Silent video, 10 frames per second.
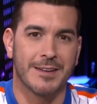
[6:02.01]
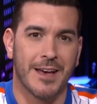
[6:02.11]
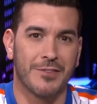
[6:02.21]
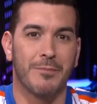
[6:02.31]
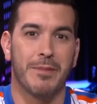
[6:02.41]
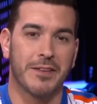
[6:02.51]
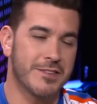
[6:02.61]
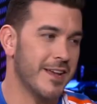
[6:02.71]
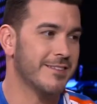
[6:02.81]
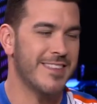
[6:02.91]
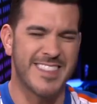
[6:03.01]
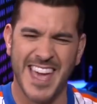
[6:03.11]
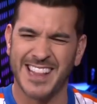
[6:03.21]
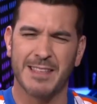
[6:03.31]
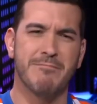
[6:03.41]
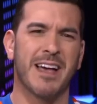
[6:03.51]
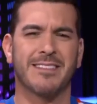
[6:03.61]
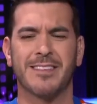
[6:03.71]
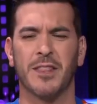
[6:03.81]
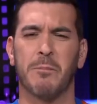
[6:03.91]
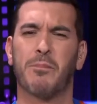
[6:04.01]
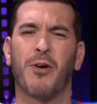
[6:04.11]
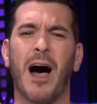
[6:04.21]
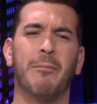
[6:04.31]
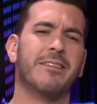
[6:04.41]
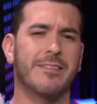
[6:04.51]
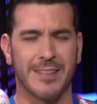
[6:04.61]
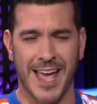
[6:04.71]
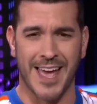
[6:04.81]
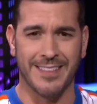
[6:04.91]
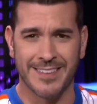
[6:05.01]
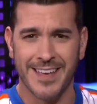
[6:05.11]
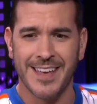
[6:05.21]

has the best chance to take the Mets to the promised land.